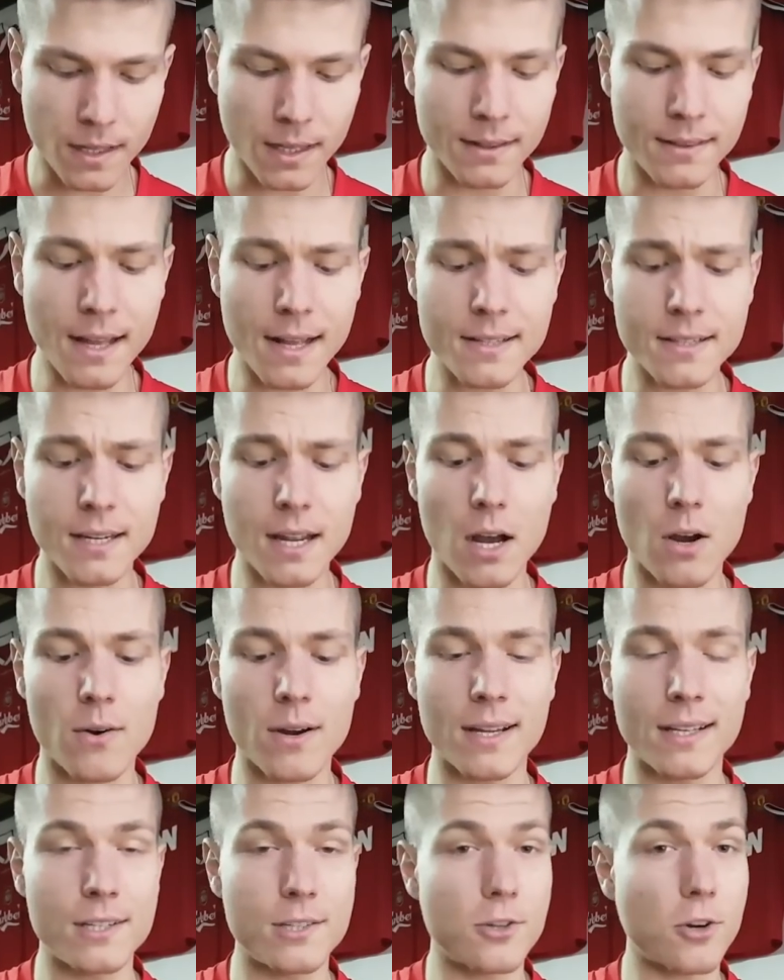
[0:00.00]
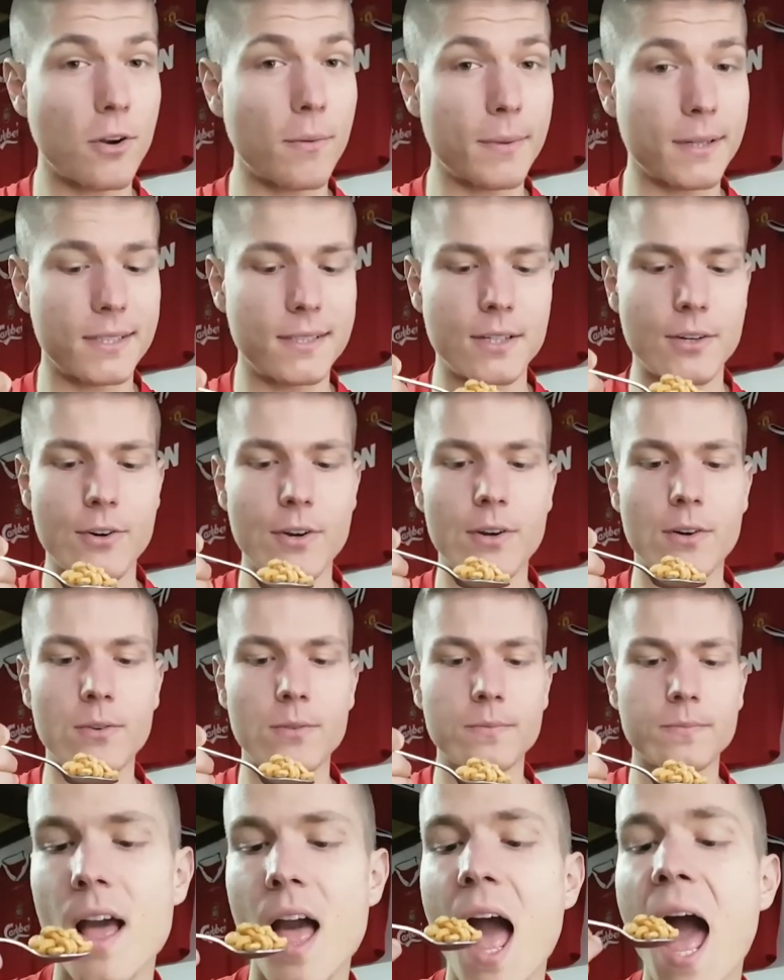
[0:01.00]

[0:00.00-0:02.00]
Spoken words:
That's how I enjoy my cereal.